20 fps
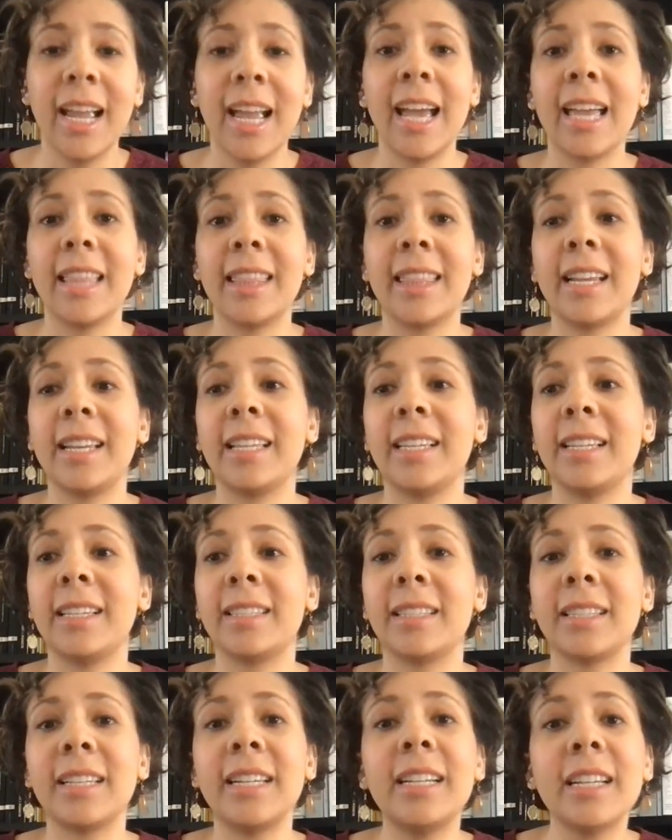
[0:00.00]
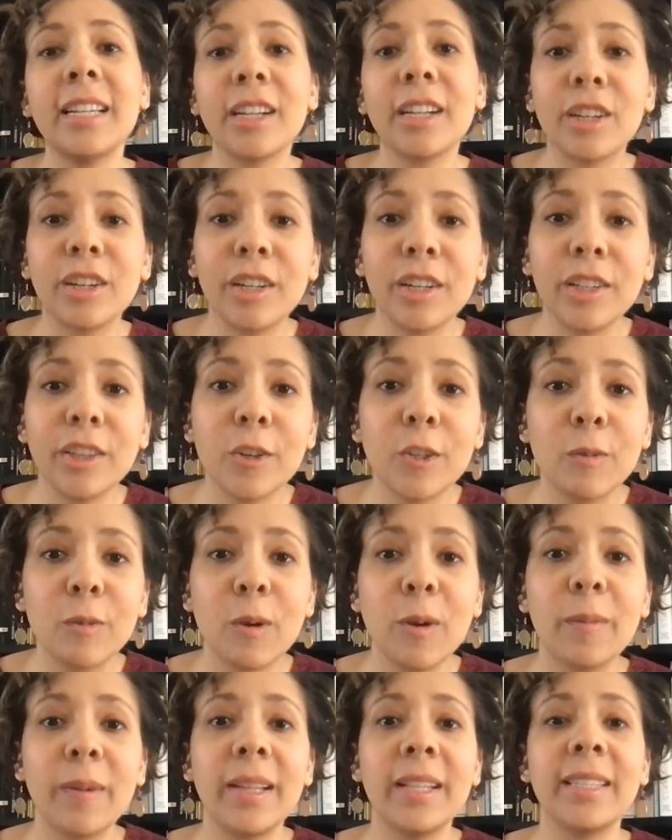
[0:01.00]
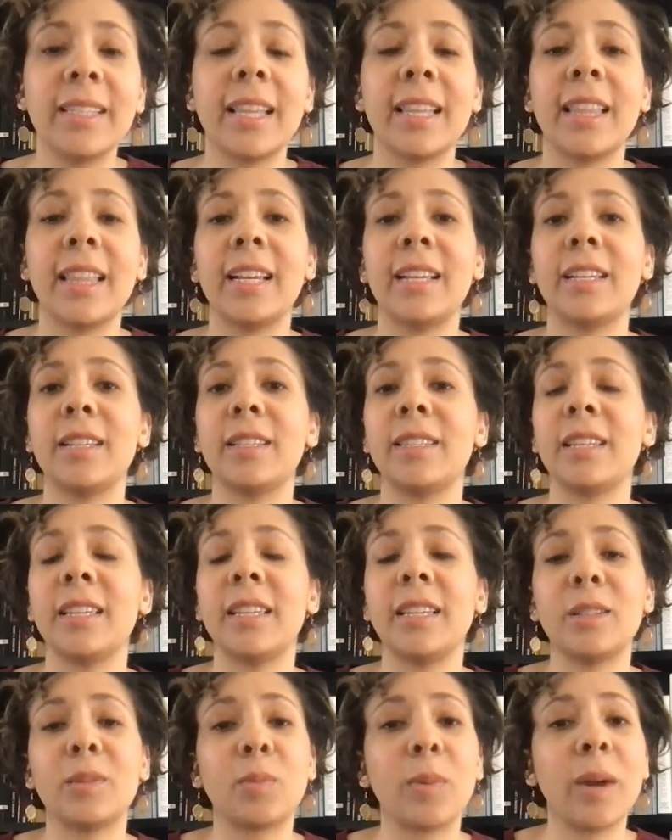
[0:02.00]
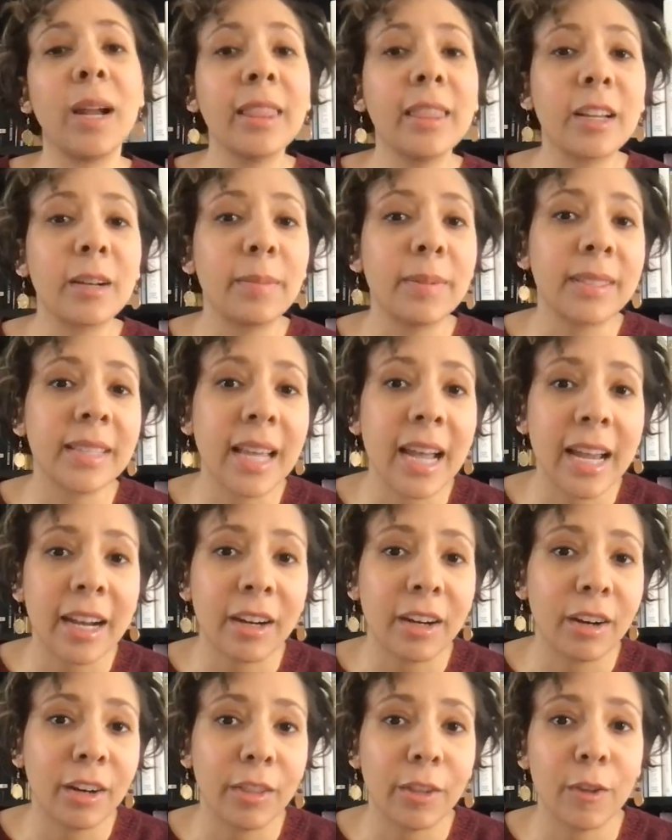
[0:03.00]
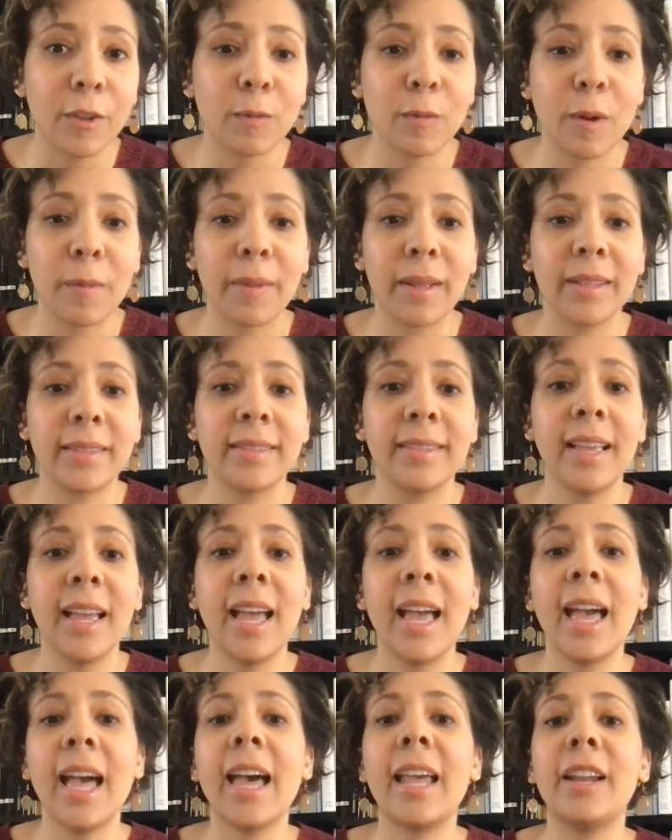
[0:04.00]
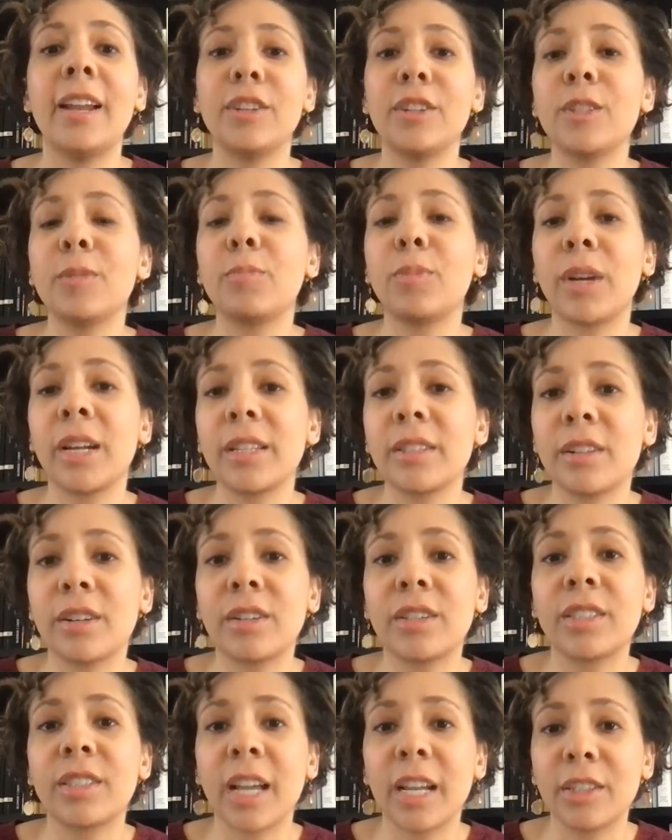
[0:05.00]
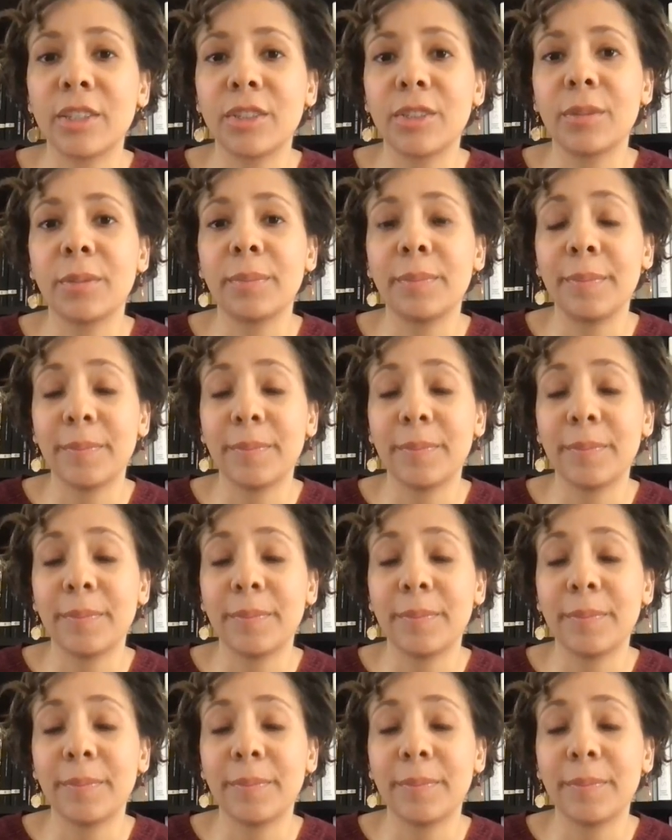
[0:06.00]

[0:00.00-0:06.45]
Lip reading: and that he's leading her in those moments, and that he's right there beside her in those moments, and it just brings her such